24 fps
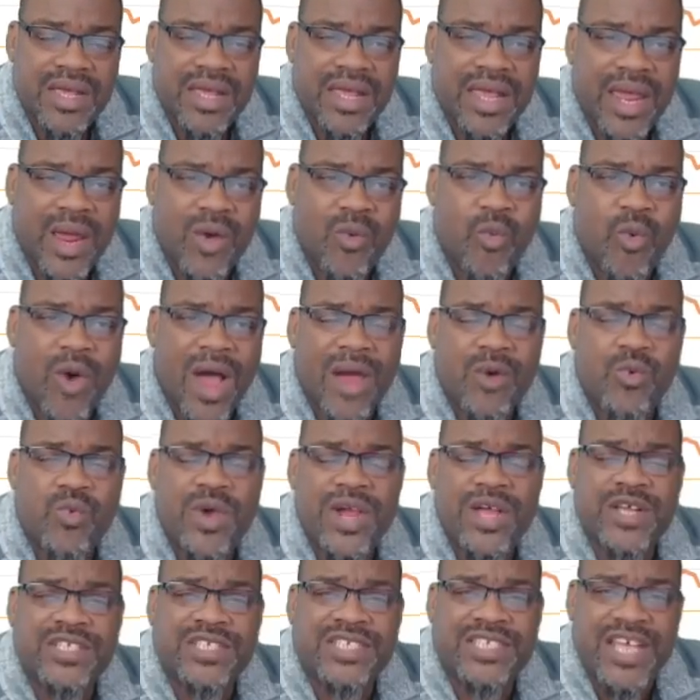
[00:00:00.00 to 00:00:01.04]
and why
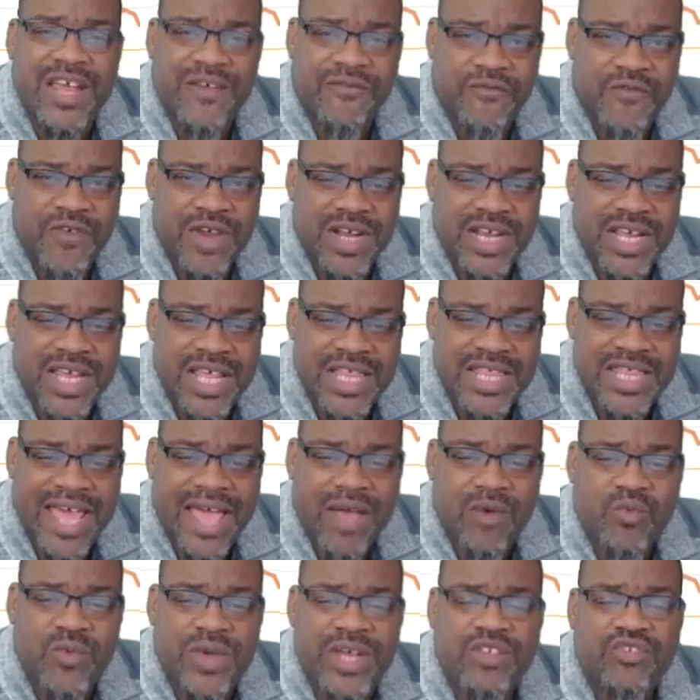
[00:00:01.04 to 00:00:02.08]
we're different in
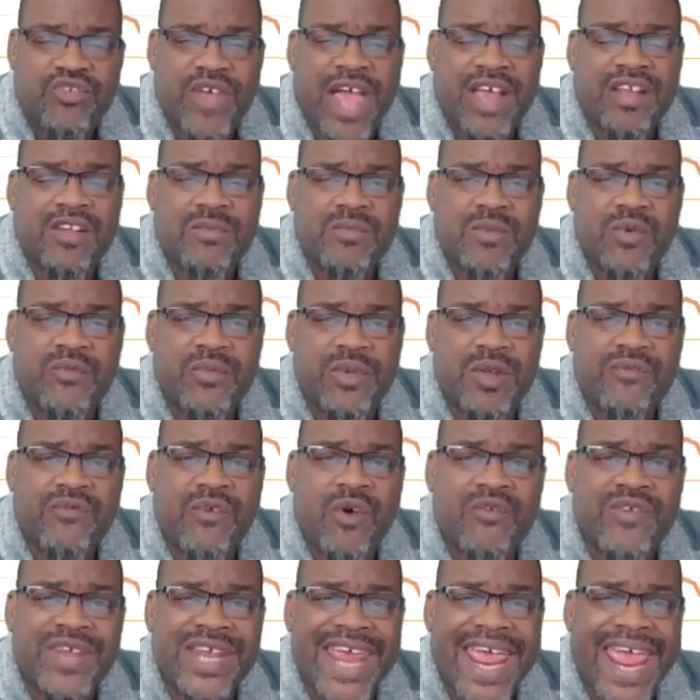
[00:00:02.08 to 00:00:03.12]
that we track the movement of
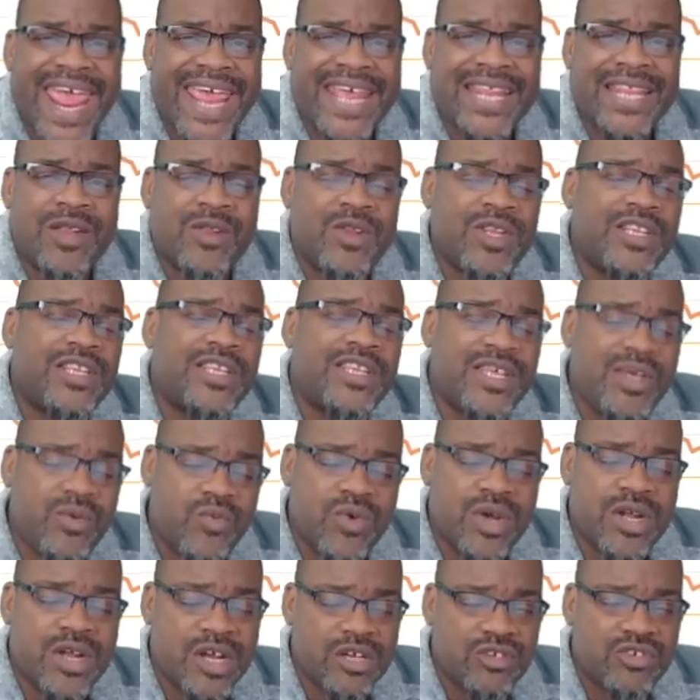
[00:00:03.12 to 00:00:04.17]
over
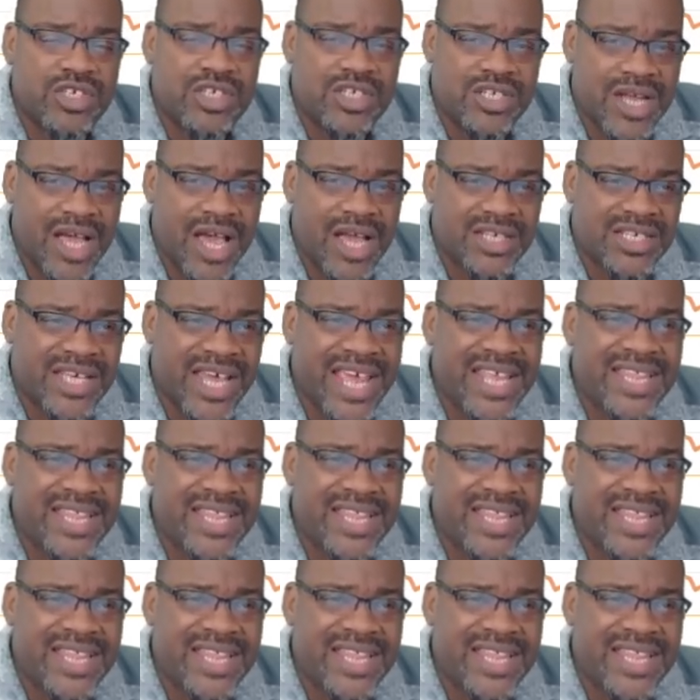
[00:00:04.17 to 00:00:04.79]
eighty-one hundred stocks,